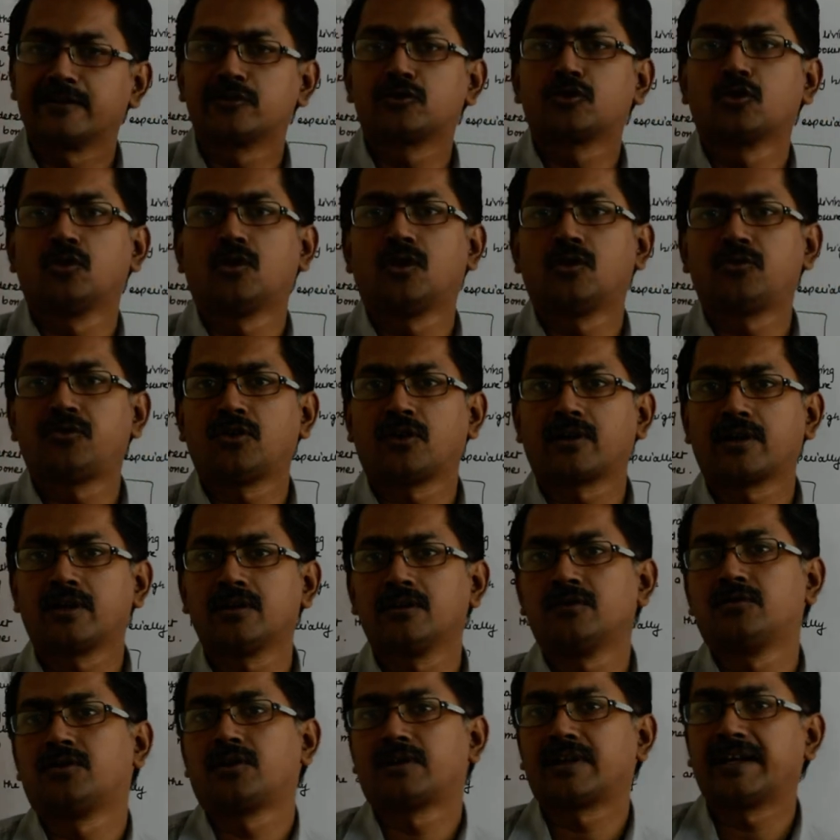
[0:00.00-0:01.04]
So for
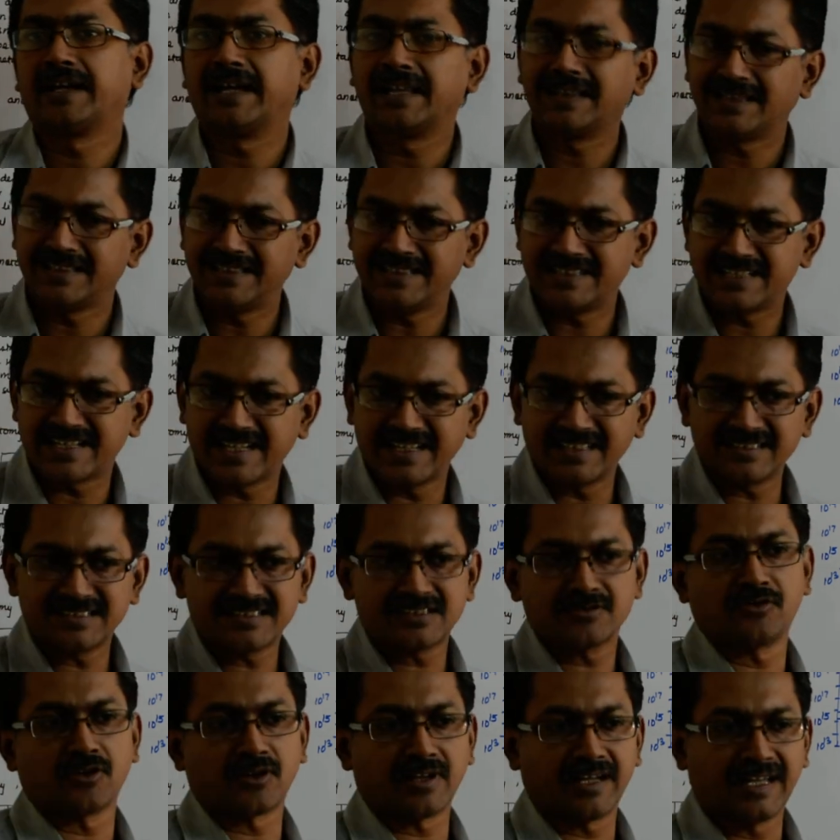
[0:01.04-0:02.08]
a healthy chest,
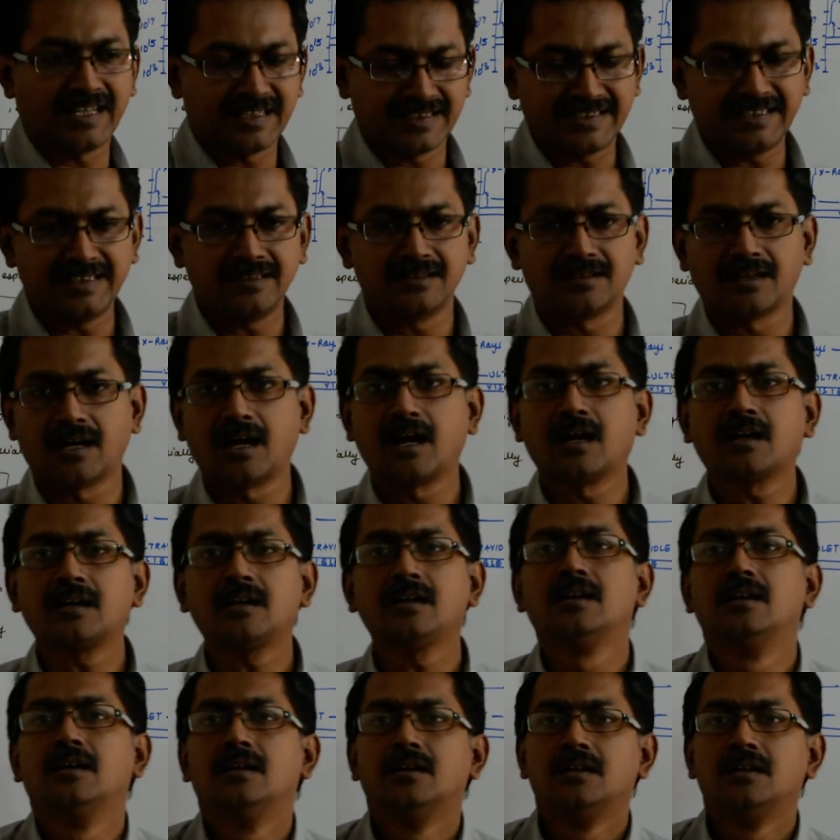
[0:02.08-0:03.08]
for a healthy lung